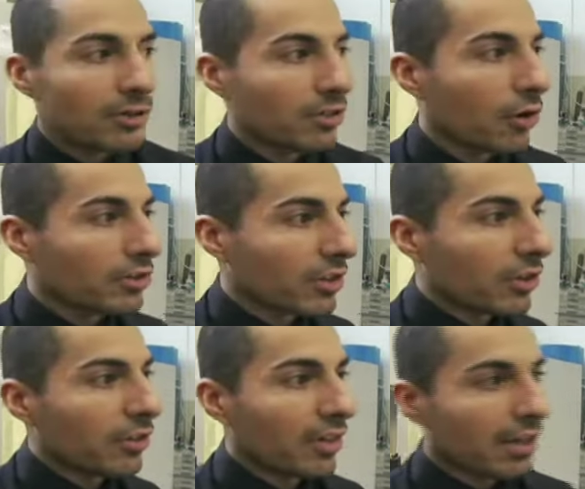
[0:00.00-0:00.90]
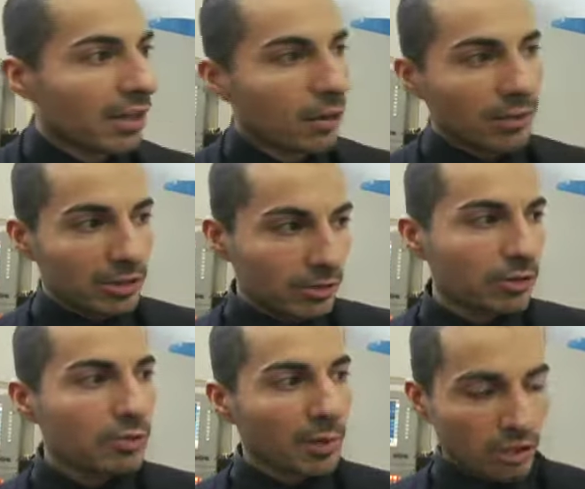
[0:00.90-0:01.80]
of course a good thing. You know, when you do
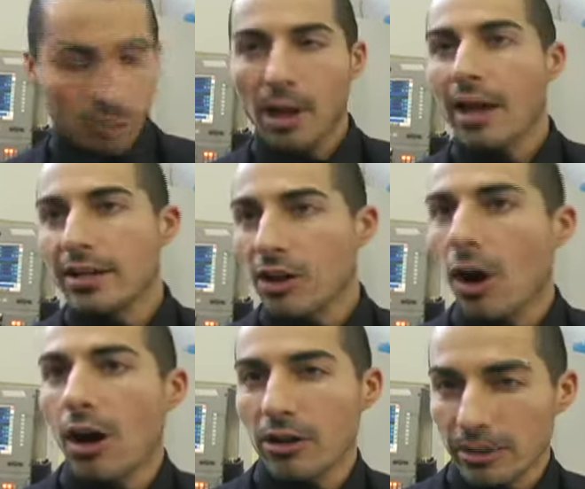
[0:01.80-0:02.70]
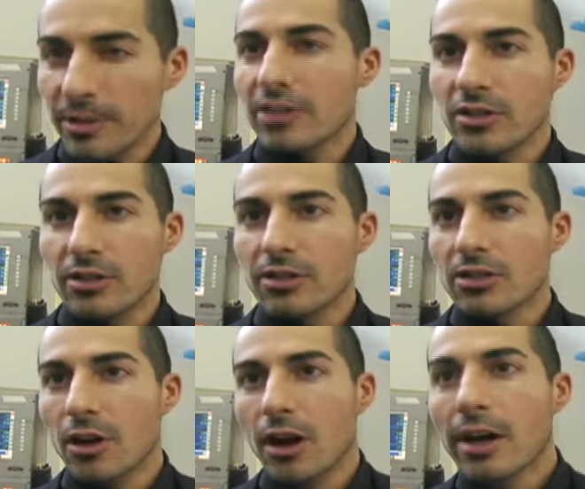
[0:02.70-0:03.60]
a special body car or limited series
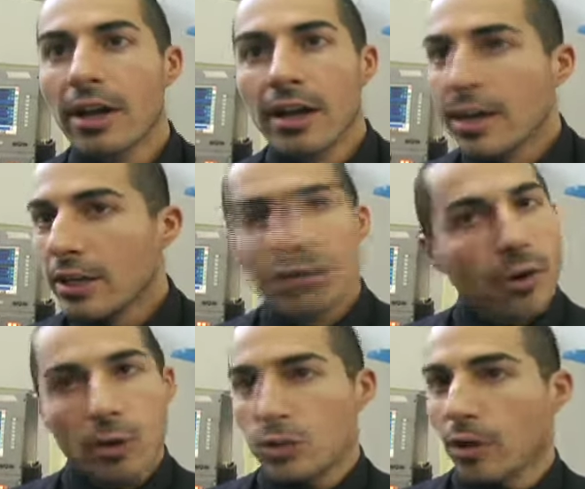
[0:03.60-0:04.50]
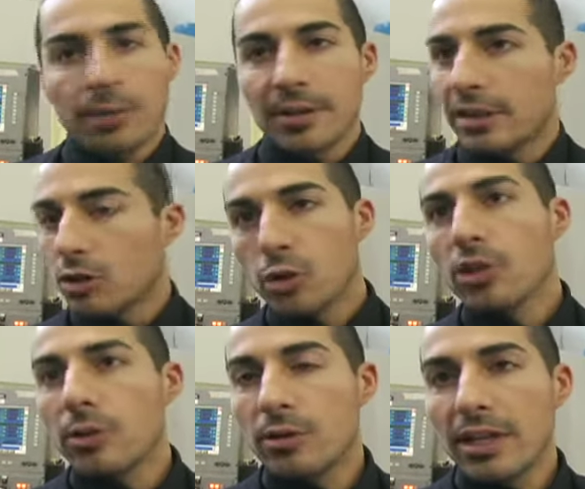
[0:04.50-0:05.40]
car, you of course want to be
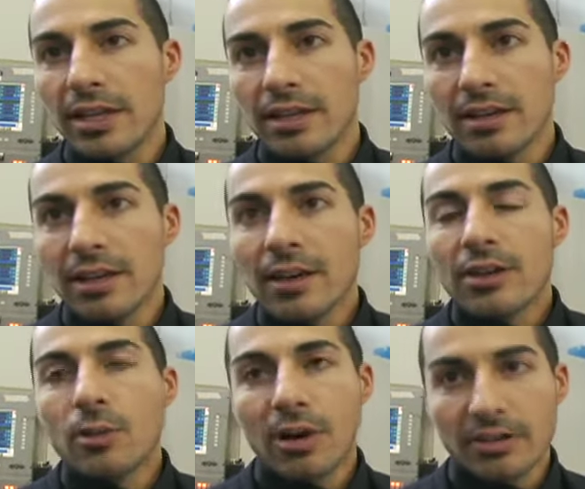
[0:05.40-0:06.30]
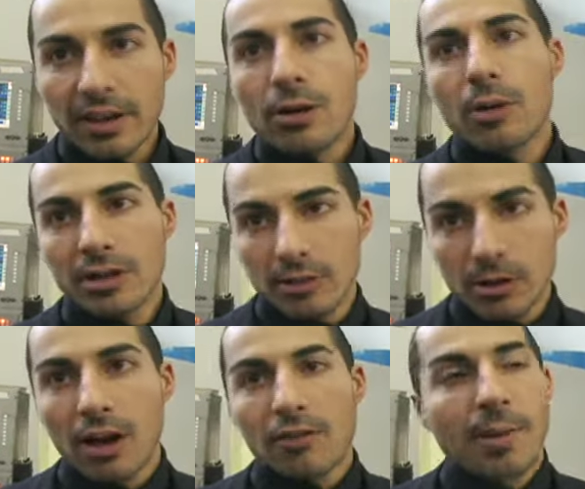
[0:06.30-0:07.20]
truly unique. You want to take what you
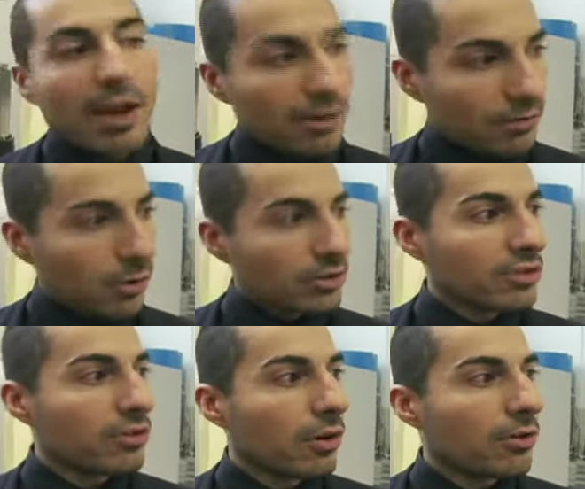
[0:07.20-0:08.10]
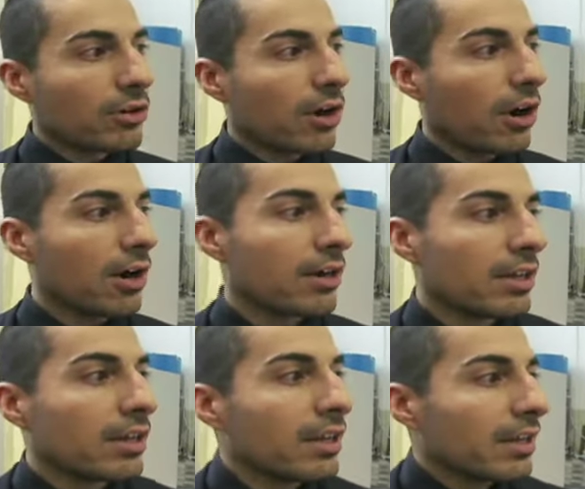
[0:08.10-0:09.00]
love about, of course, the donor car
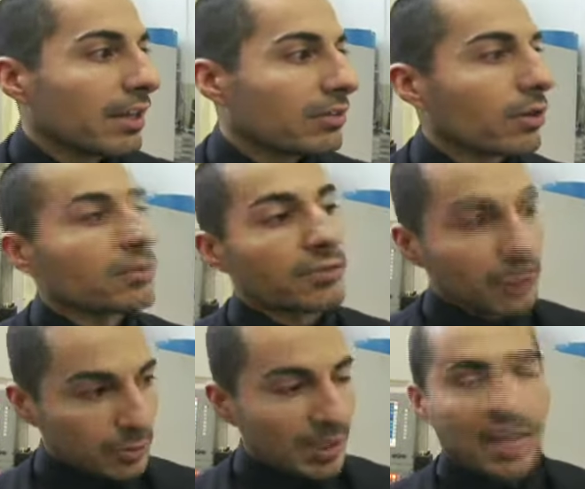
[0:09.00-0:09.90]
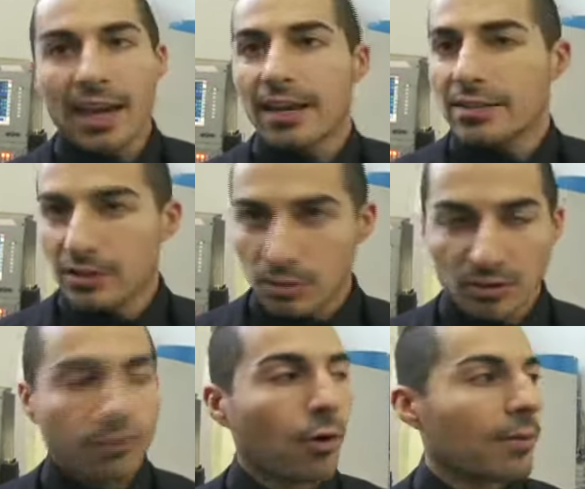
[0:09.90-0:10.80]
in terms of its mechanics, its
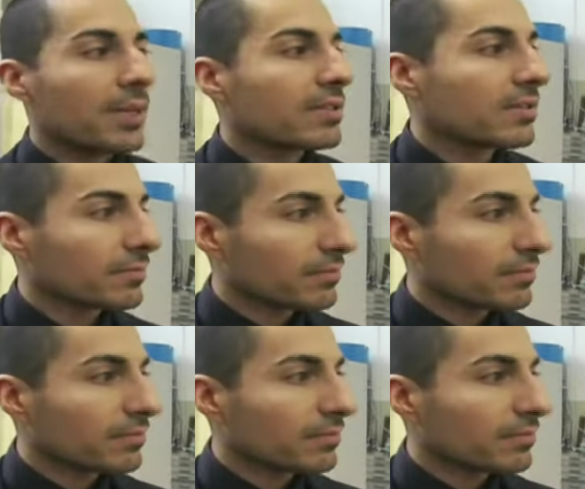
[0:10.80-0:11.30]
performance,